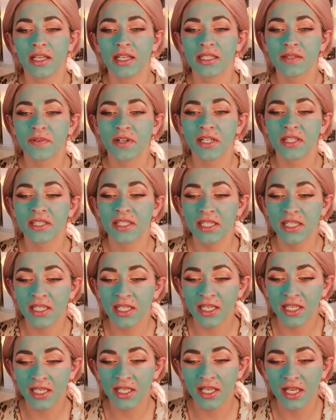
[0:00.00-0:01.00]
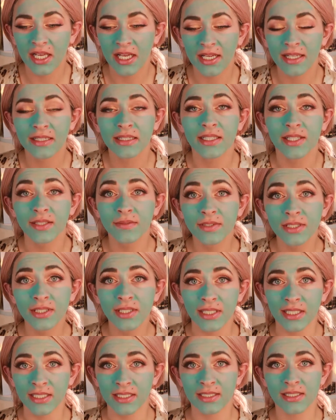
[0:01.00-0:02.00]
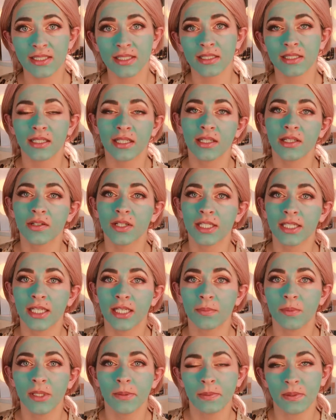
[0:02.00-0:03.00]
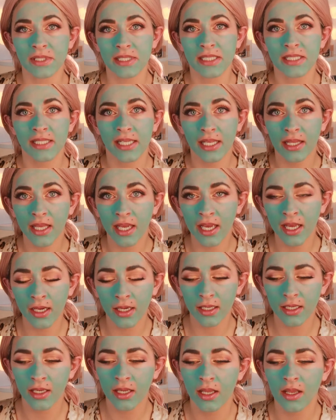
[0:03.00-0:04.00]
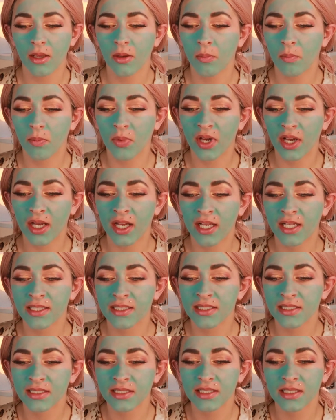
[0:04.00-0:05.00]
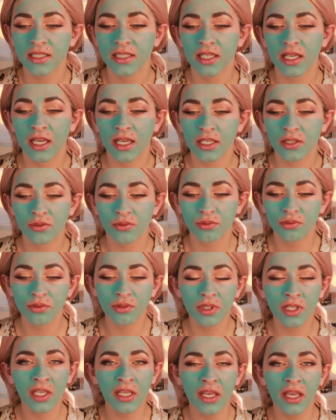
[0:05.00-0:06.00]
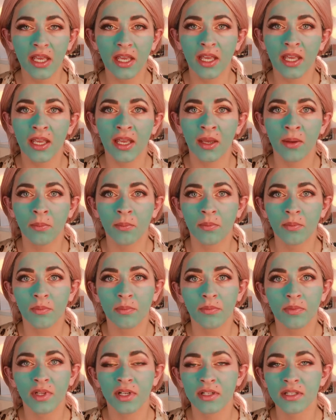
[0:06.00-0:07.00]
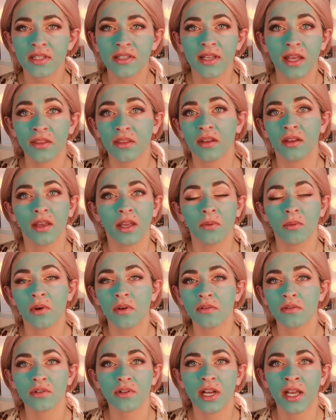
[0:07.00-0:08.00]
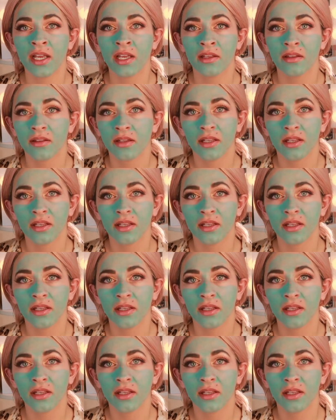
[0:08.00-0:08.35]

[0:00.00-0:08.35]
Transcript: As far as eating, I love to eat. I know a lot of people say that, but I truly am, there's nothing I won't try.